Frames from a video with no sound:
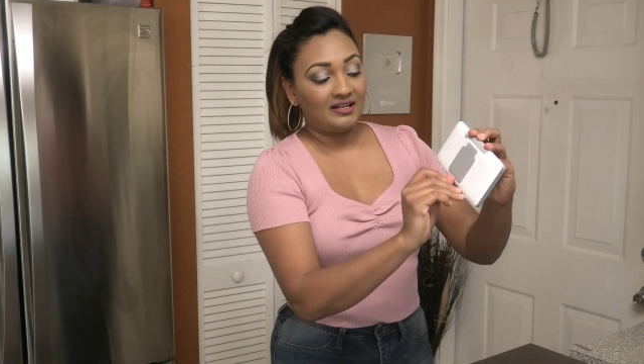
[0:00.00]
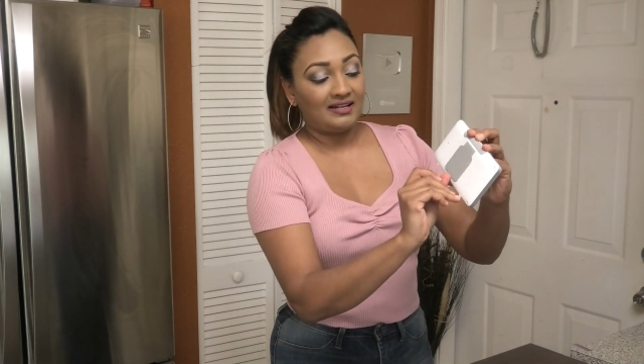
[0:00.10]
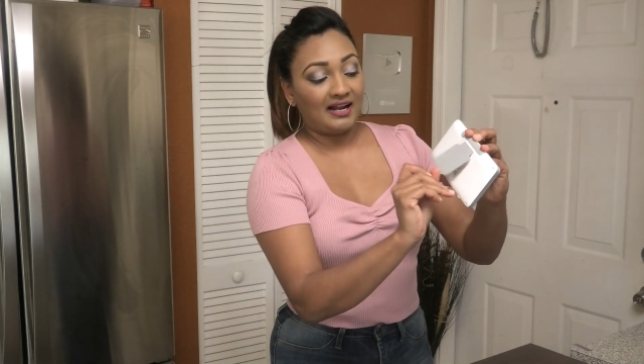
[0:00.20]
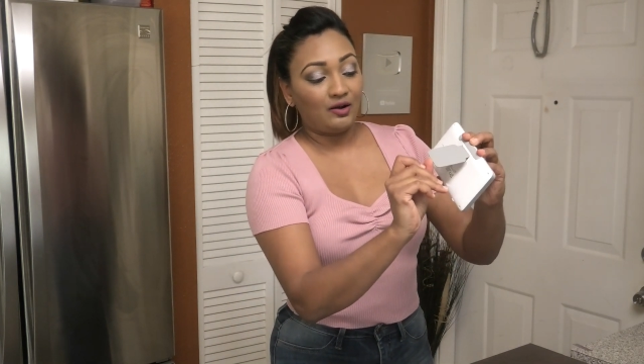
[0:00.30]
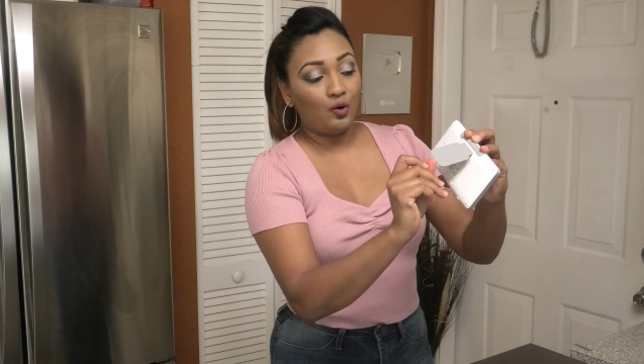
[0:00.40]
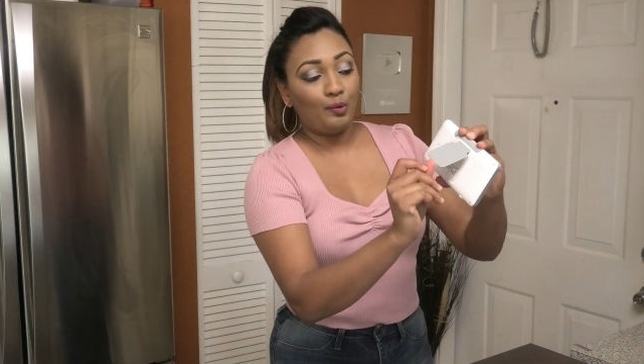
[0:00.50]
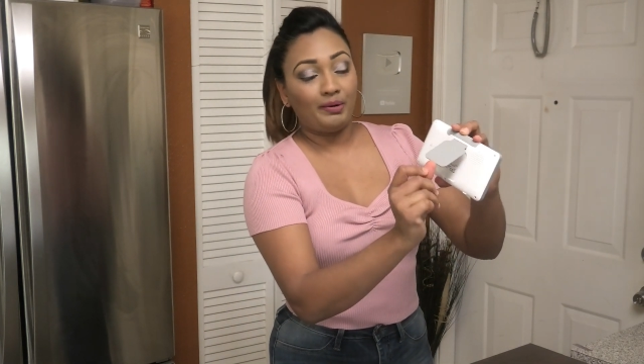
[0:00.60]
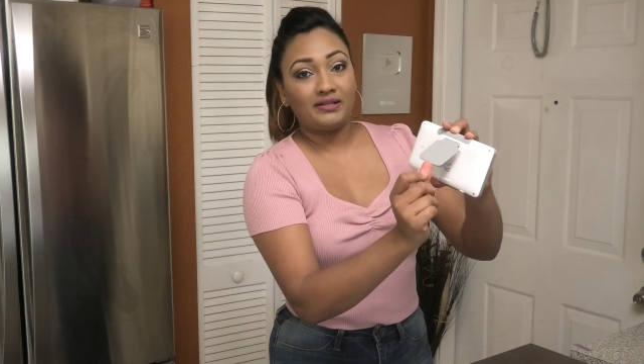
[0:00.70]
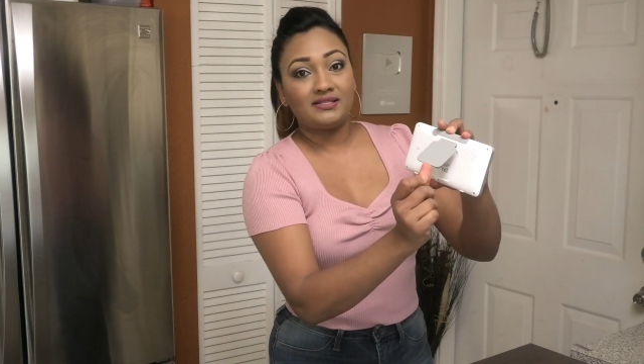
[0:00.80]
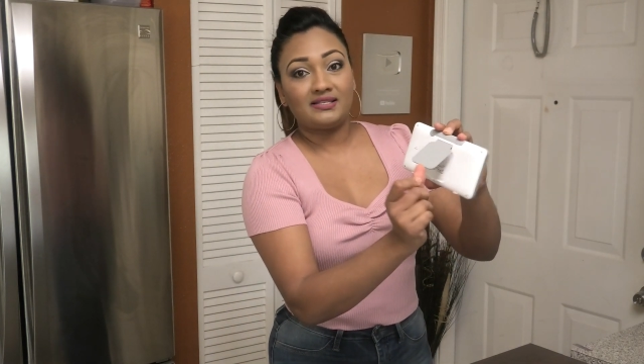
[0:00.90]
that
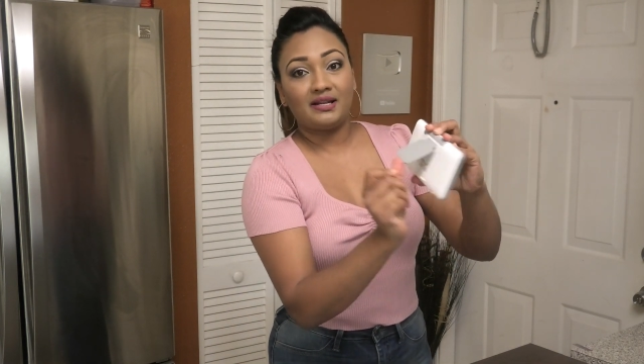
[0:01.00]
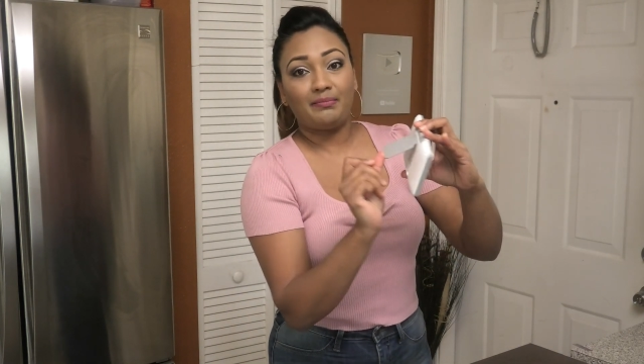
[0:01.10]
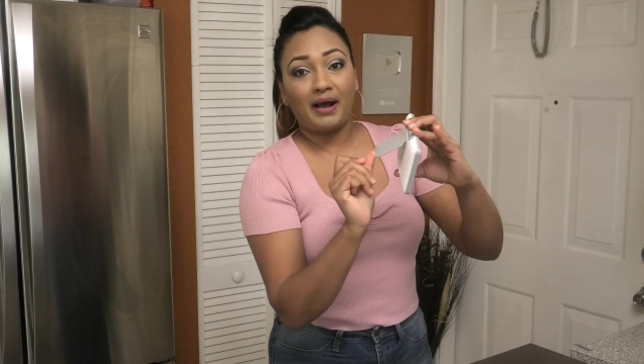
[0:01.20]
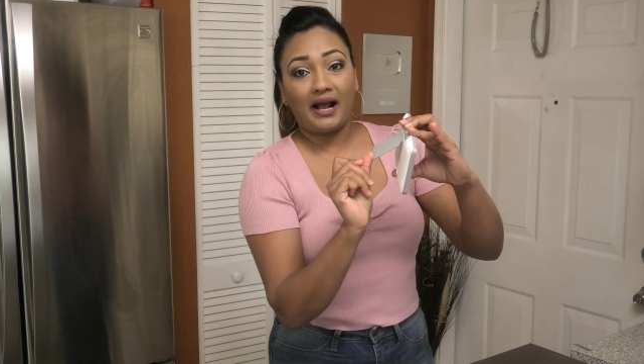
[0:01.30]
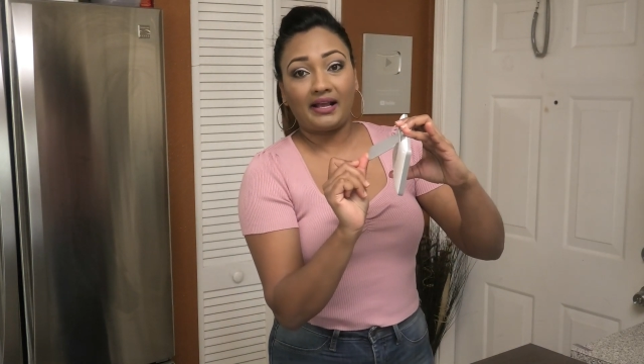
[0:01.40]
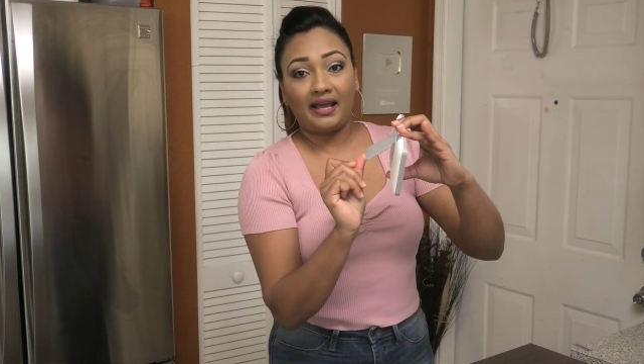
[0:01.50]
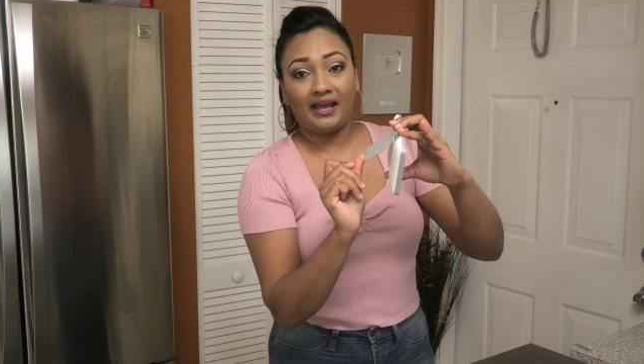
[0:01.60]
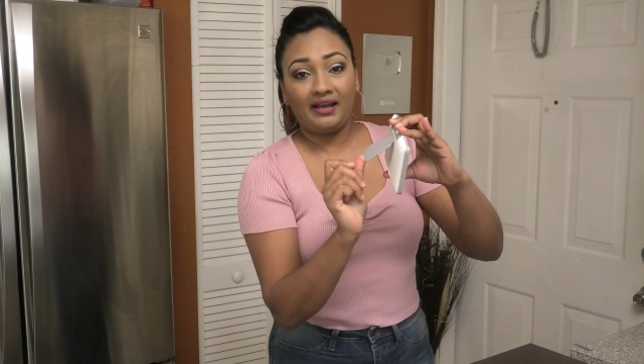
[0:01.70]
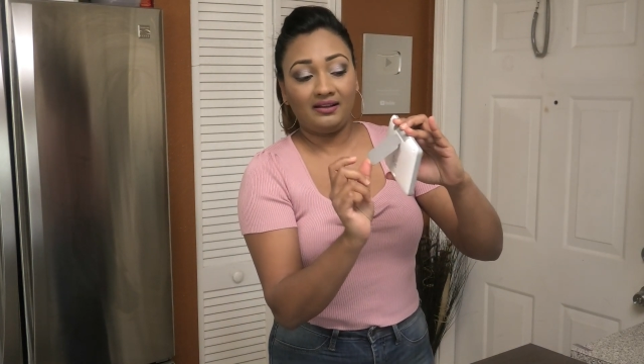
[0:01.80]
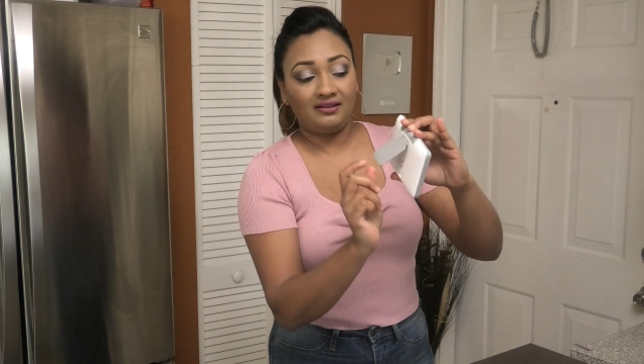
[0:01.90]
opens to the back here,